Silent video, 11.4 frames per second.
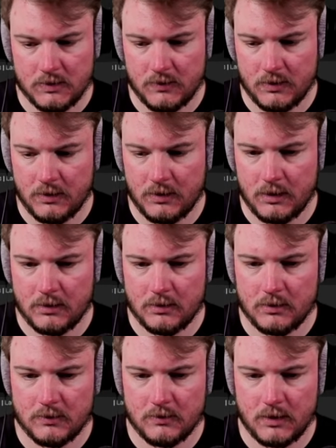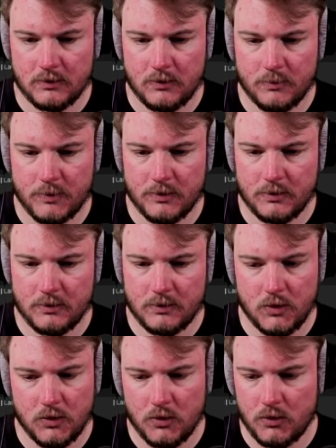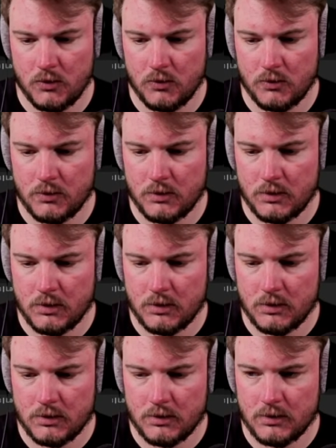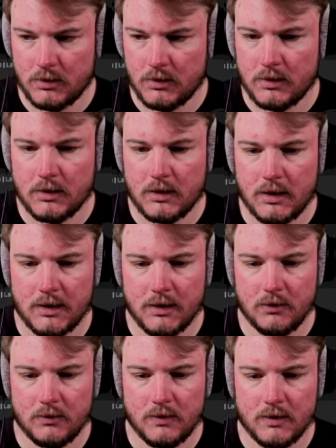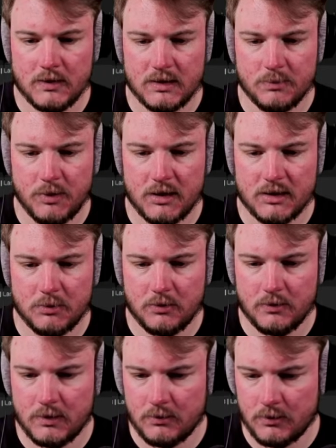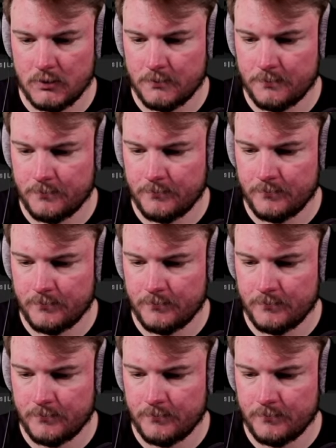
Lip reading: Let's try that again. Drag and drop. No. I know this is possible. There we go.